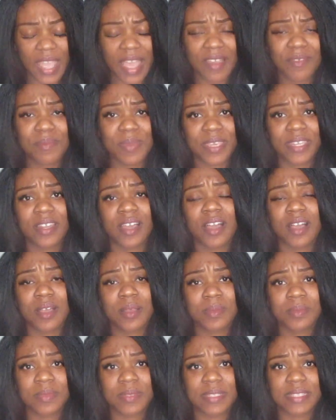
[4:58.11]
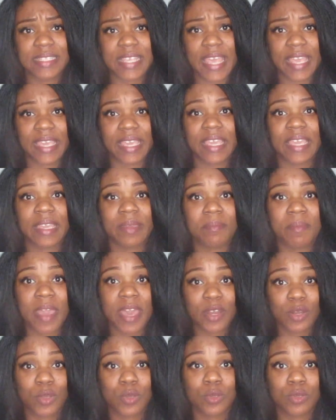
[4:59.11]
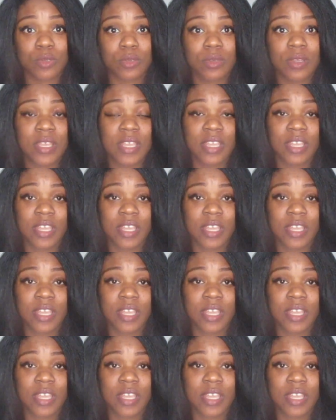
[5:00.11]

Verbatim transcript: I've been taking medical